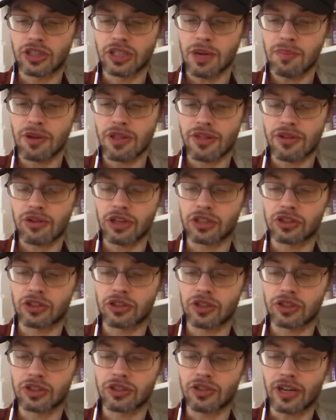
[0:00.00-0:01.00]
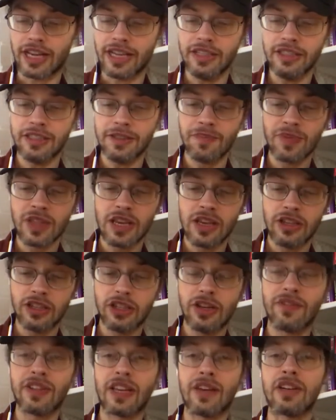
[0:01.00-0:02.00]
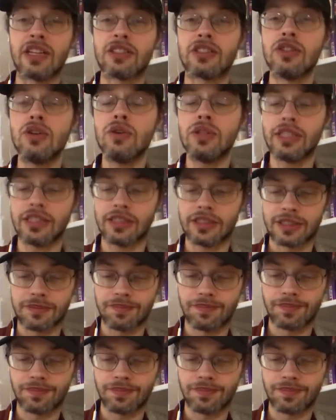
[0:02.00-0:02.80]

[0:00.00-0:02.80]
up at Thrushcross Grange. Should have given us notice.